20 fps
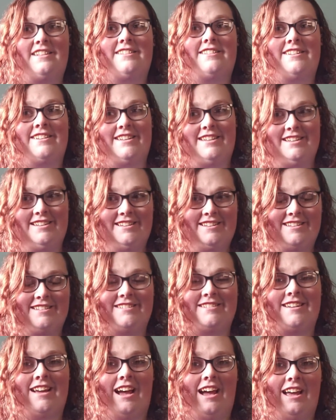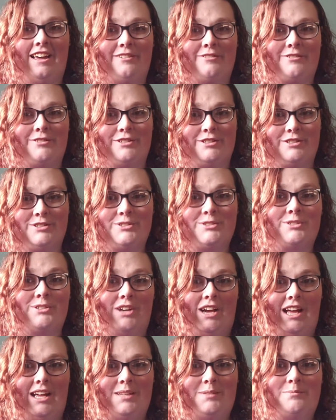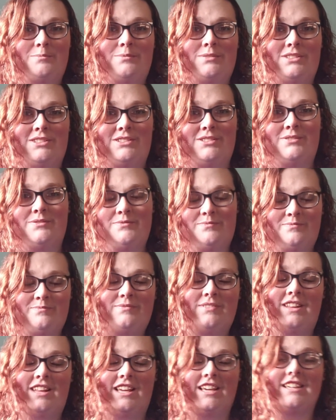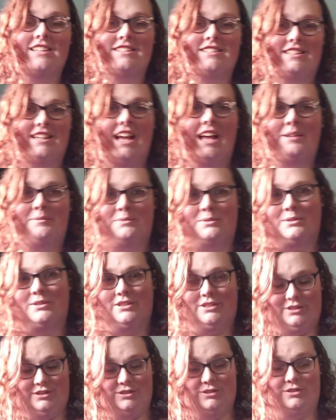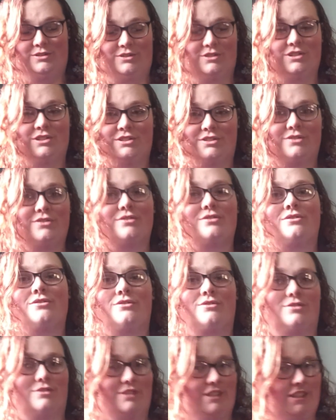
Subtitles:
And then the king can die for his crimes, because I'm going to just